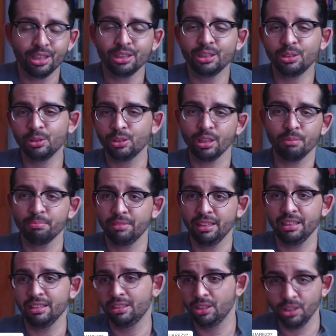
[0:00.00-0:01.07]
do
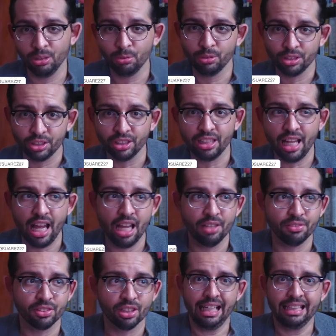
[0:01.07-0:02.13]
something good with their
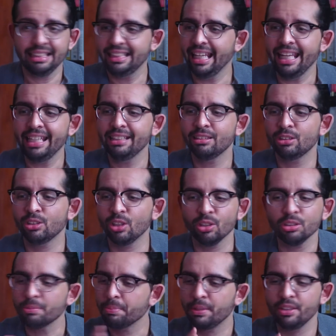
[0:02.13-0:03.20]
lives, and they
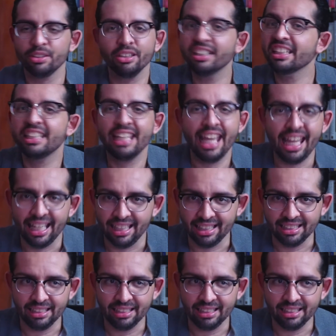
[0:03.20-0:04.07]
don't appear again.